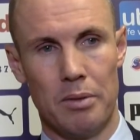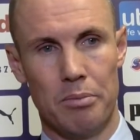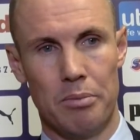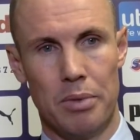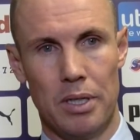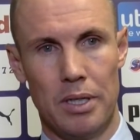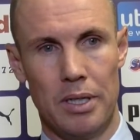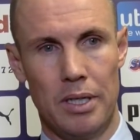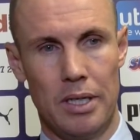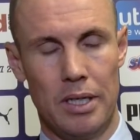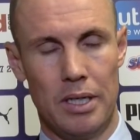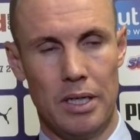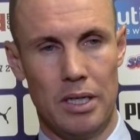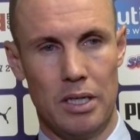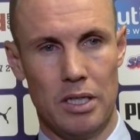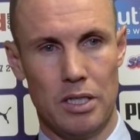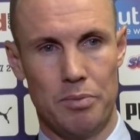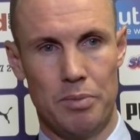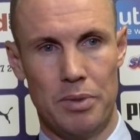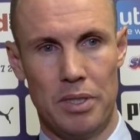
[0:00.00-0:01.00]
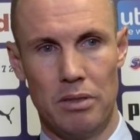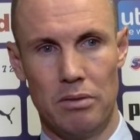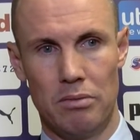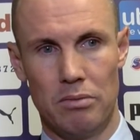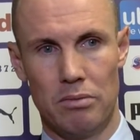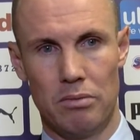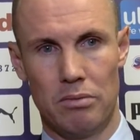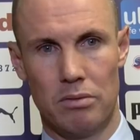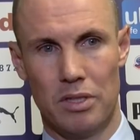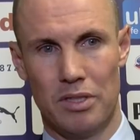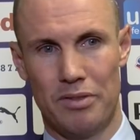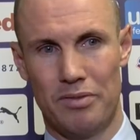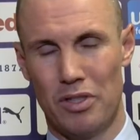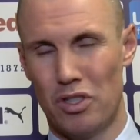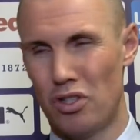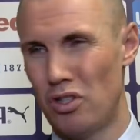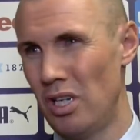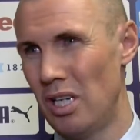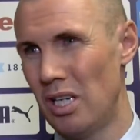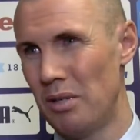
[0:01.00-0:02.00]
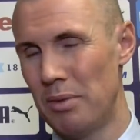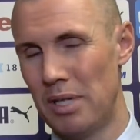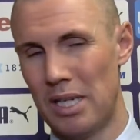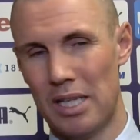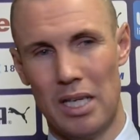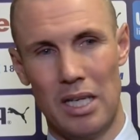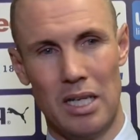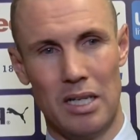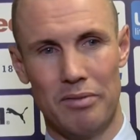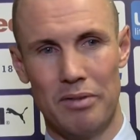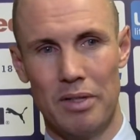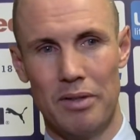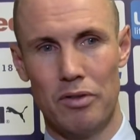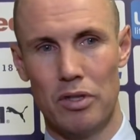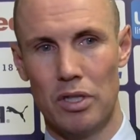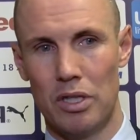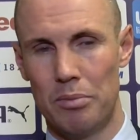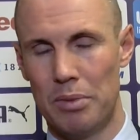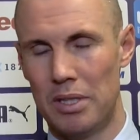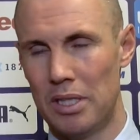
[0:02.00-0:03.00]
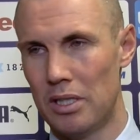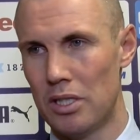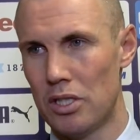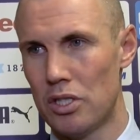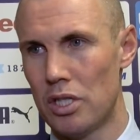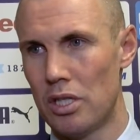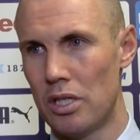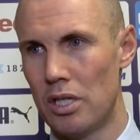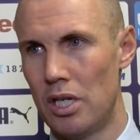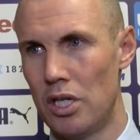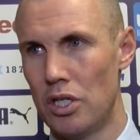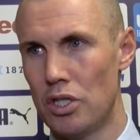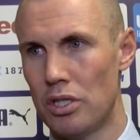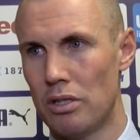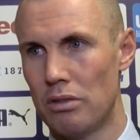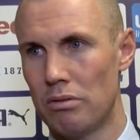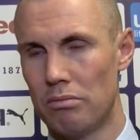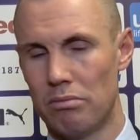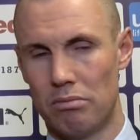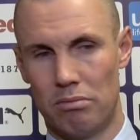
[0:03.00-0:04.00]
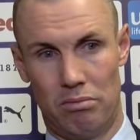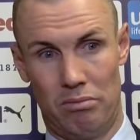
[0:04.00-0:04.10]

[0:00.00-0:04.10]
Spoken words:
But it's frustrating. I mean, again, I've never really been in the situation